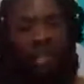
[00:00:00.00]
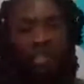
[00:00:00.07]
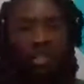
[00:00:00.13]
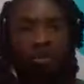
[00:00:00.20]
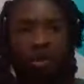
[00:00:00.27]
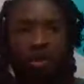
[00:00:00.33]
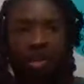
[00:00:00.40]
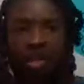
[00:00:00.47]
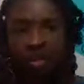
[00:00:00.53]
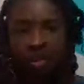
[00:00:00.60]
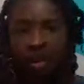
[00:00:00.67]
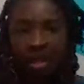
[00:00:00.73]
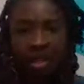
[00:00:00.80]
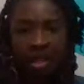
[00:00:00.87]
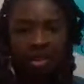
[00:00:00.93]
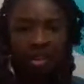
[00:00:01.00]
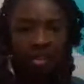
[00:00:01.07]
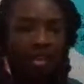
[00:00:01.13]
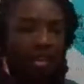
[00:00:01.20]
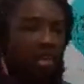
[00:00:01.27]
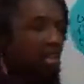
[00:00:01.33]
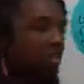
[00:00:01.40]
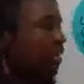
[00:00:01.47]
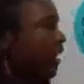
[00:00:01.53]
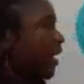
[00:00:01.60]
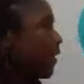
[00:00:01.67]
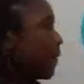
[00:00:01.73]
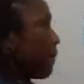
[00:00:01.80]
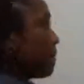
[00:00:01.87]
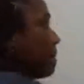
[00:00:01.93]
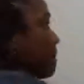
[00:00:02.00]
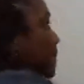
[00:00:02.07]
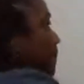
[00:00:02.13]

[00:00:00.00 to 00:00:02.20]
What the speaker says: answers won't end up being incorrect, all right?